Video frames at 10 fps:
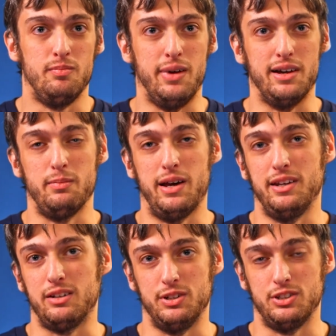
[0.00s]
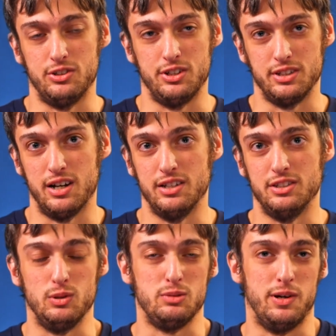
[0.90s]
Mathematic research has gone
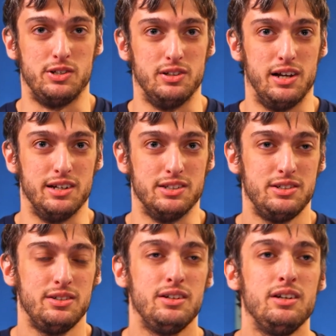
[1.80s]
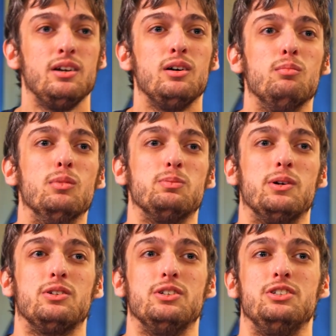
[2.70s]
so specialized. Most
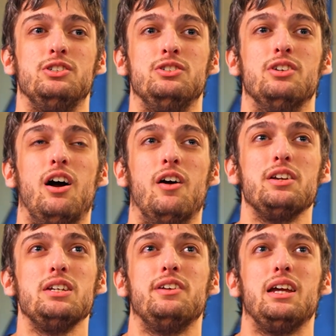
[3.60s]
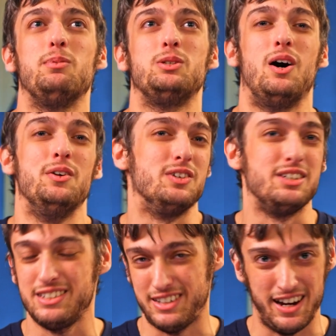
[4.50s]
specialists just aren't even able to
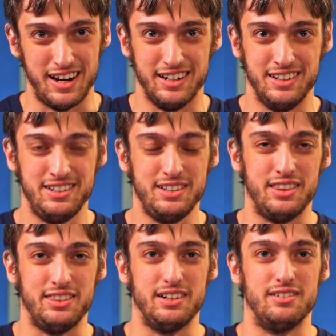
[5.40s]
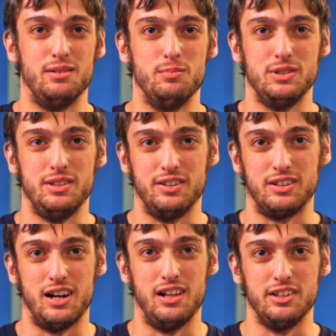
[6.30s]
understand the theorems that their
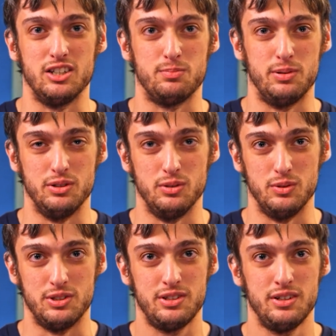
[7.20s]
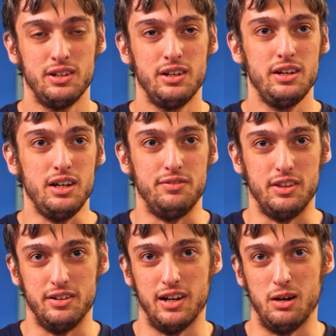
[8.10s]
colleagues produce if they
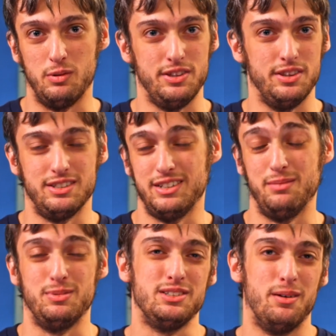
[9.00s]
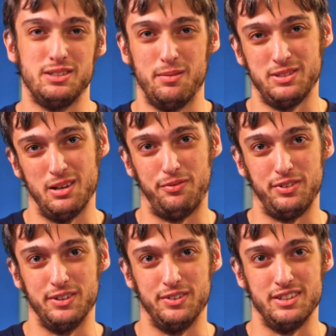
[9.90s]
are not within the same
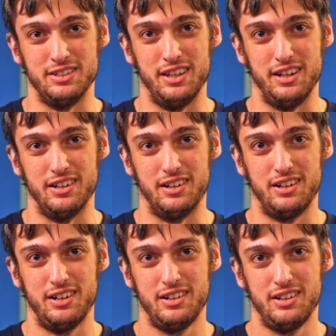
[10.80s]
subfield as they are.